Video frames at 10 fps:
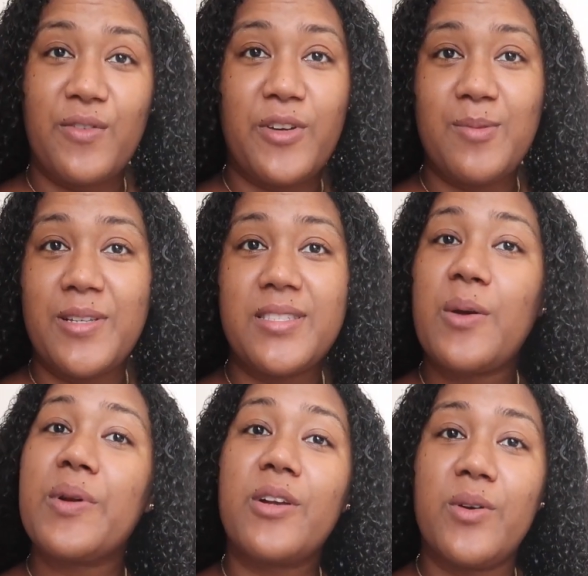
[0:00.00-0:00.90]
the first place
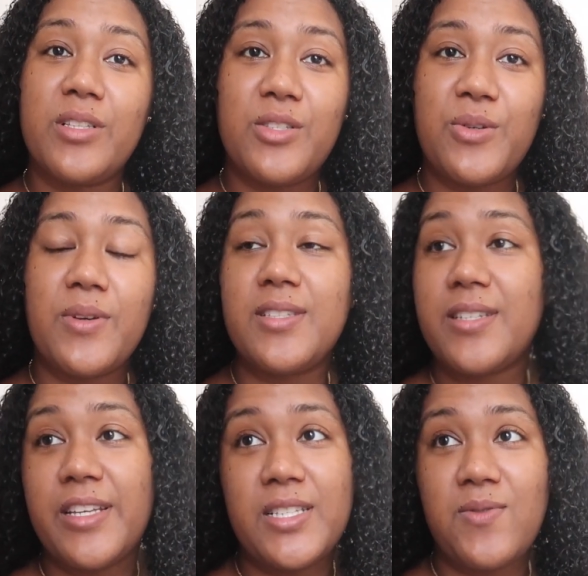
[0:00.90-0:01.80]
that we're going to in
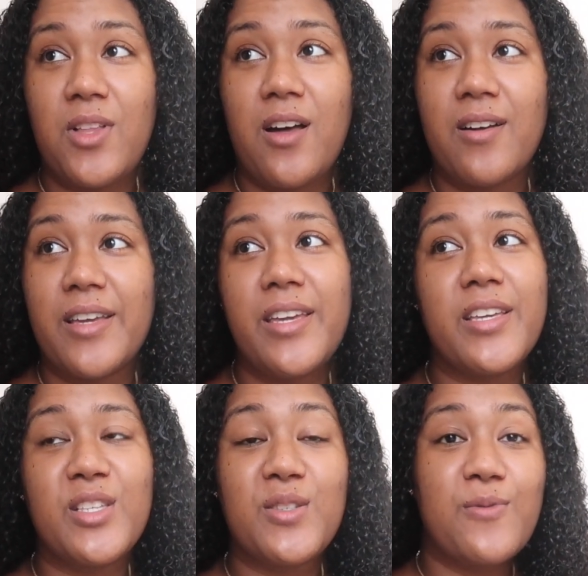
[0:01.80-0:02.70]
today's vlog
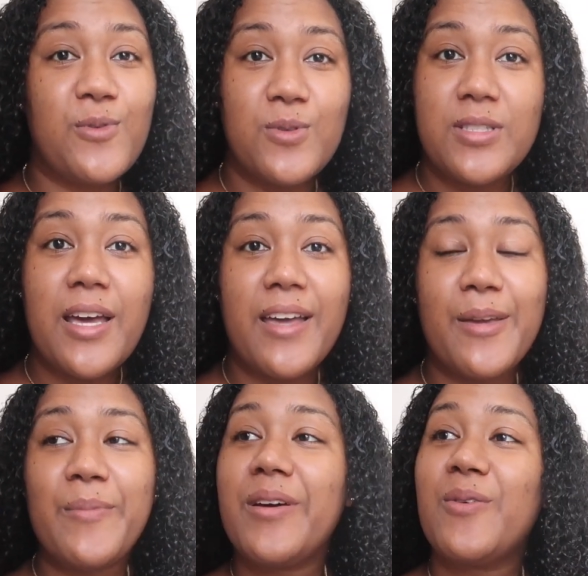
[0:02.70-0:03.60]
is Food
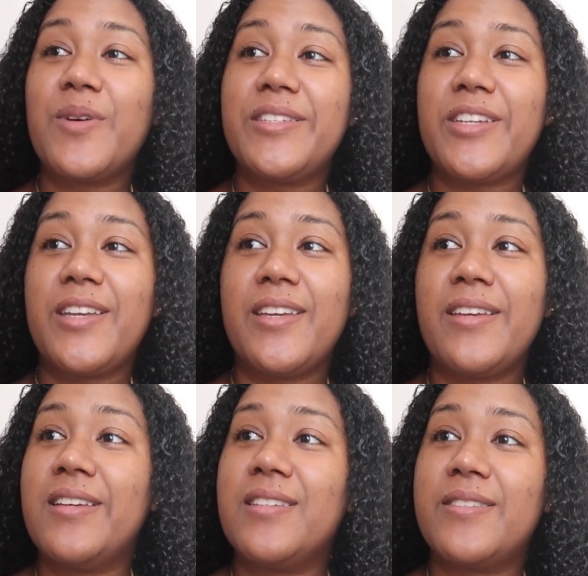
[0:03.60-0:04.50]
Time, which
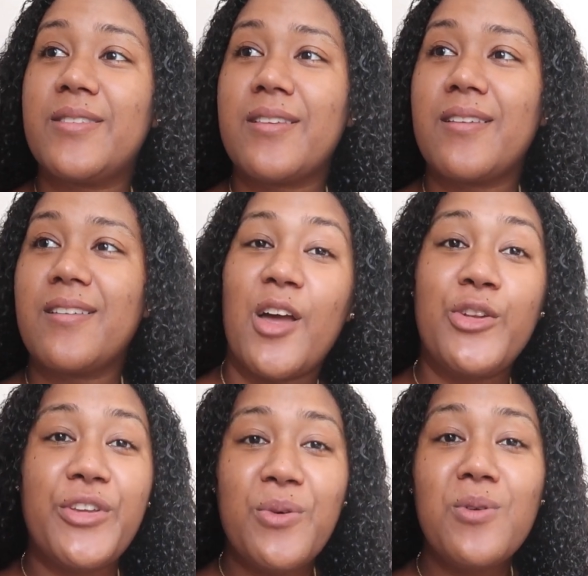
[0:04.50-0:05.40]
is a
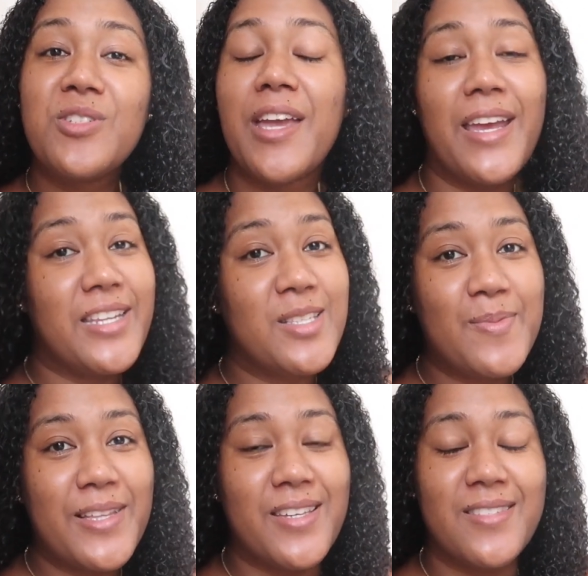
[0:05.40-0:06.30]
new Chinese
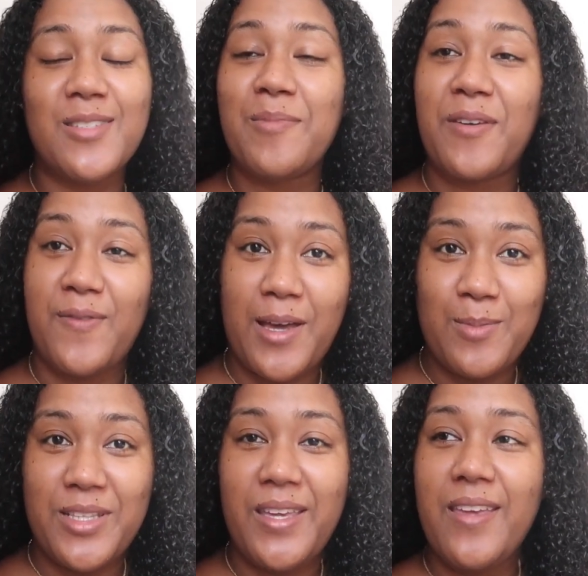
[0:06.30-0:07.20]
place to my
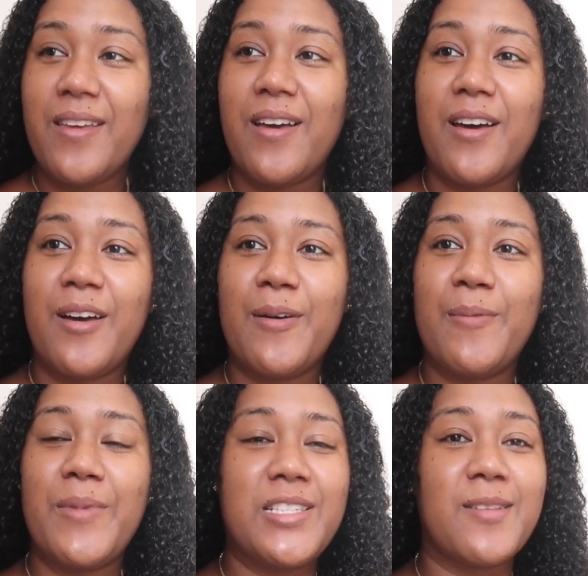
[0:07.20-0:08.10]
family.
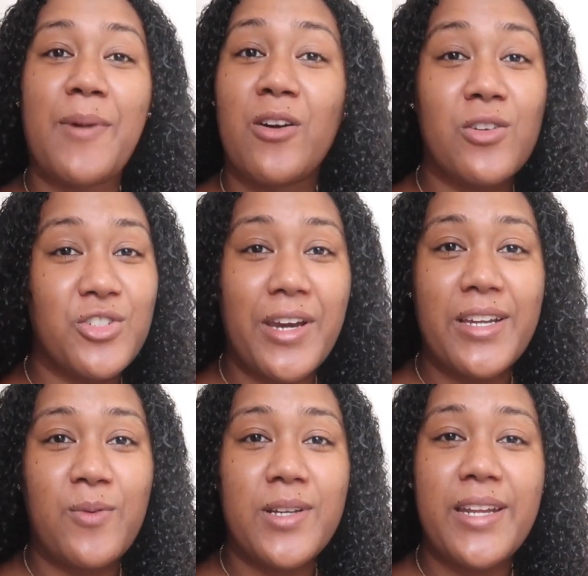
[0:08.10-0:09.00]
Basically my uncle
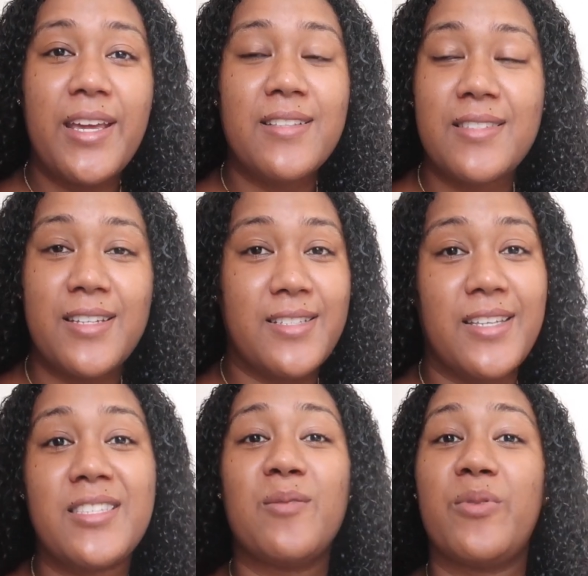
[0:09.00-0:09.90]
tried it one day and said it
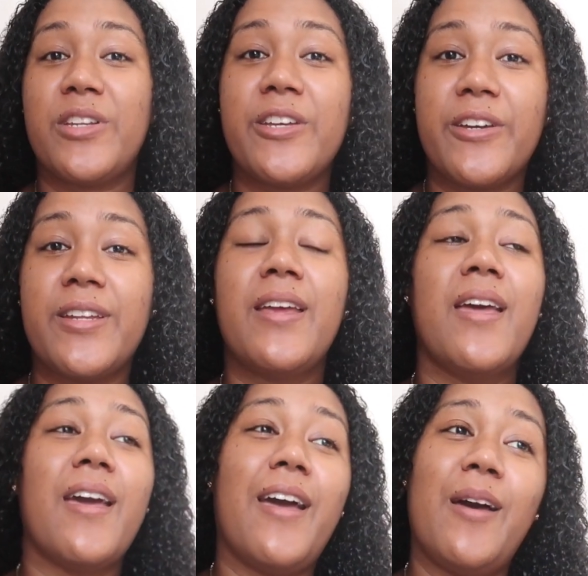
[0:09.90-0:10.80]
tasted pretty good,
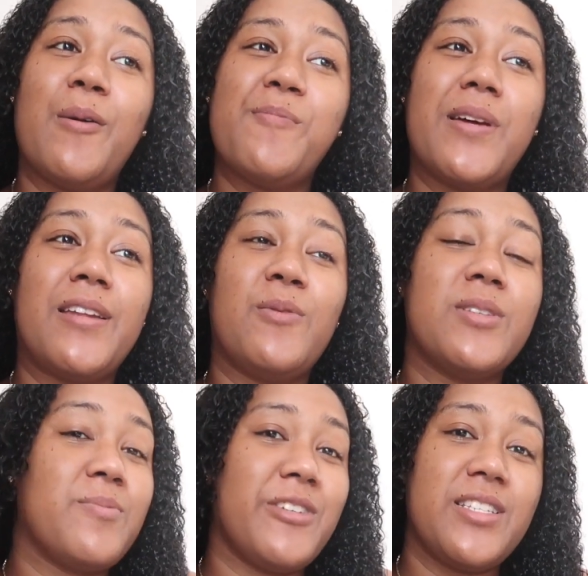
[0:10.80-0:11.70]
and it
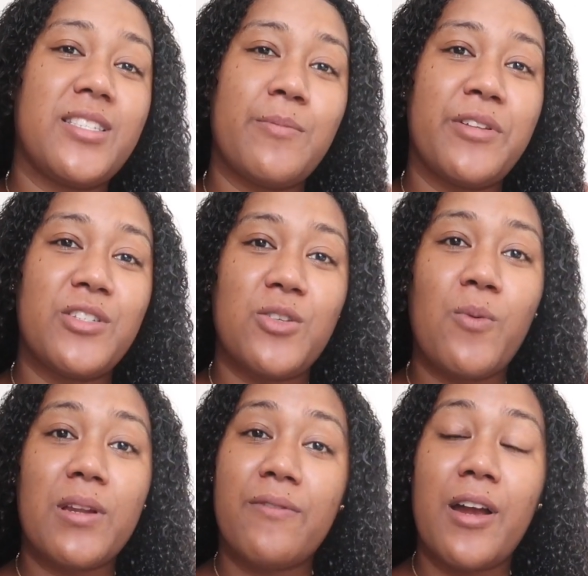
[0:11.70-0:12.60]
was pretty similar to
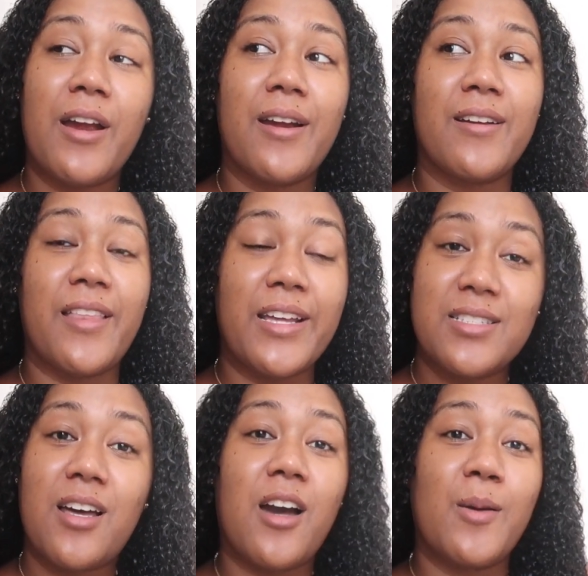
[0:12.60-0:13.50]
one of our like
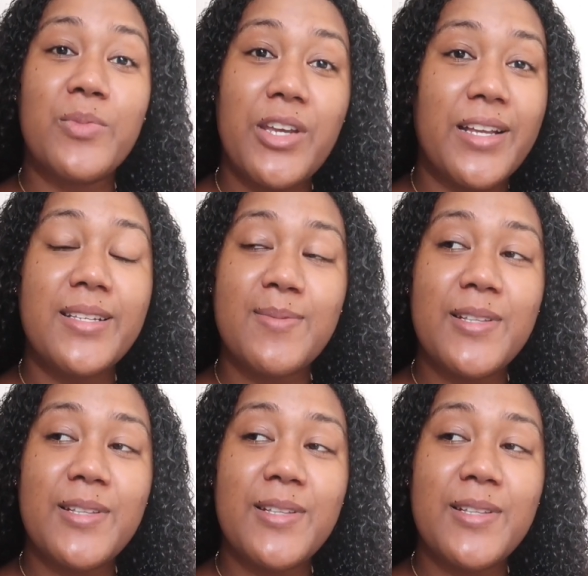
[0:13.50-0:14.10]
top Chinese